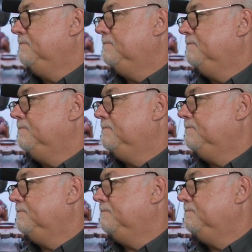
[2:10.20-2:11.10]

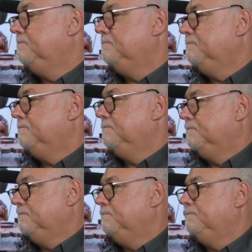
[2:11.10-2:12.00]

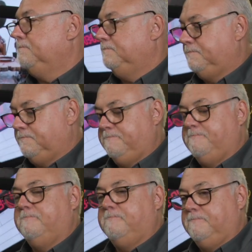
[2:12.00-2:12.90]

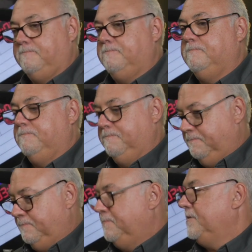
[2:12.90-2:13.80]

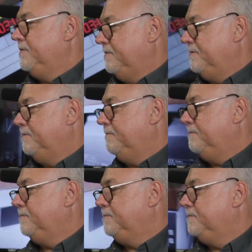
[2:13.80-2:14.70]

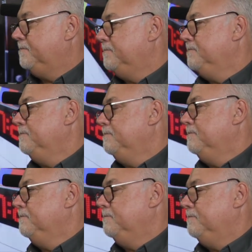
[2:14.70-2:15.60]

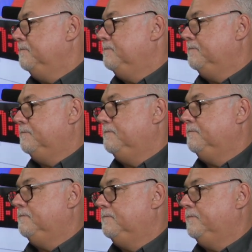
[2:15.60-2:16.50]

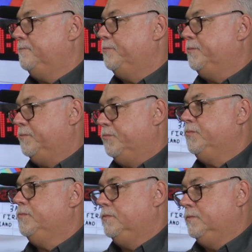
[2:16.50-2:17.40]

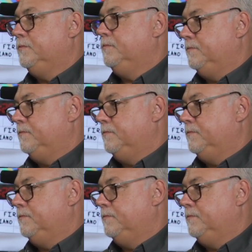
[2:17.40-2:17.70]
(not speaking)